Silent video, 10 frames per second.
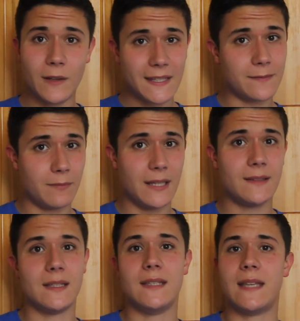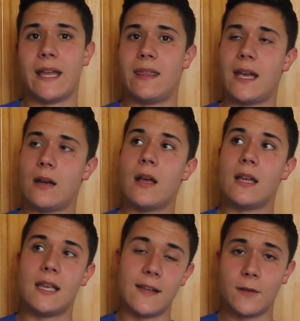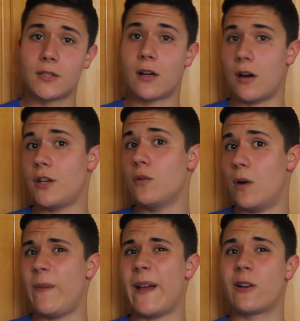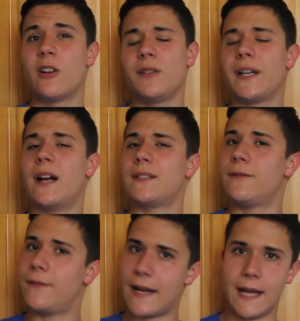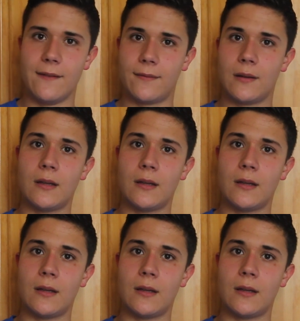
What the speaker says: What this means is that then, if there's a card you want that currently costs 5,